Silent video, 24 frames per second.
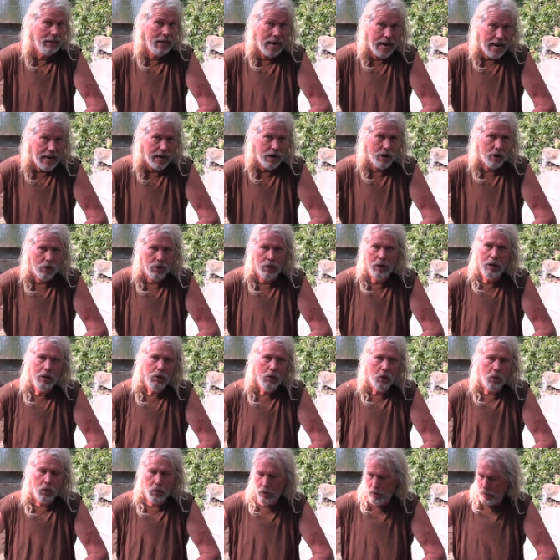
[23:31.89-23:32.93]
air,
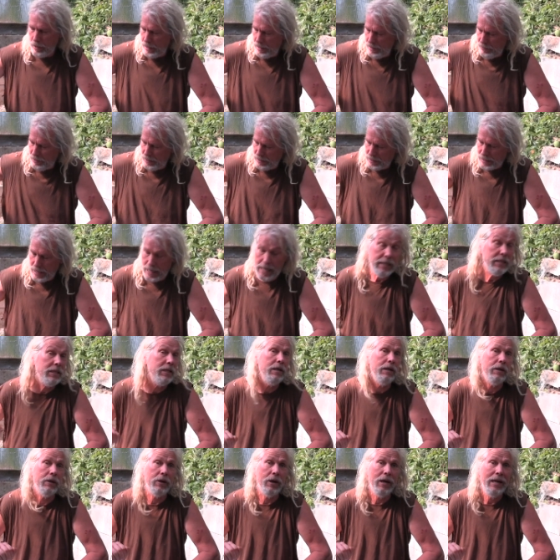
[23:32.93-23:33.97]
or in this case
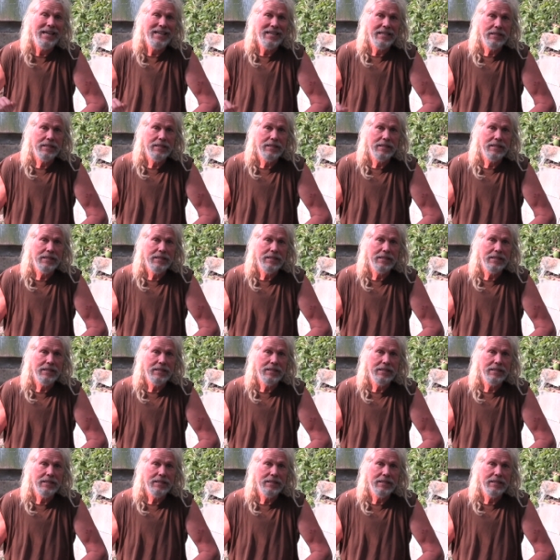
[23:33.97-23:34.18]
here,